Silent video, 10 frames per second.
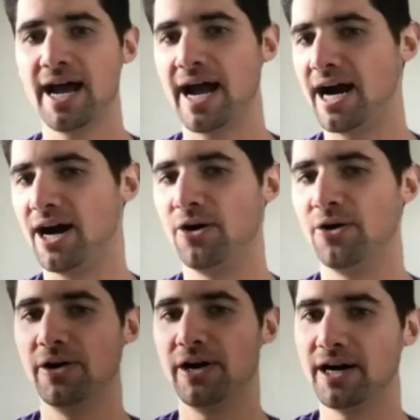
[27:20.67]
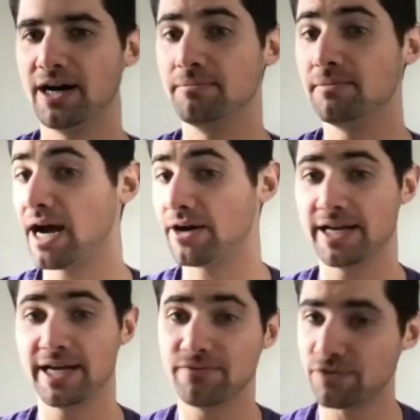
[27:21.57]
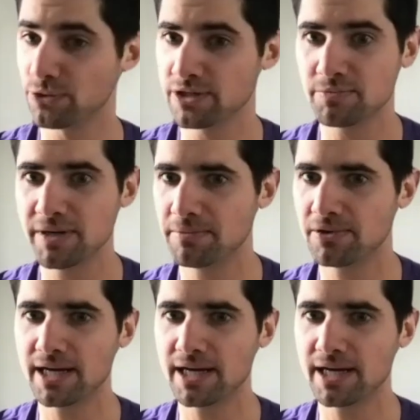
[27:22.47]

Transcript: how to influence people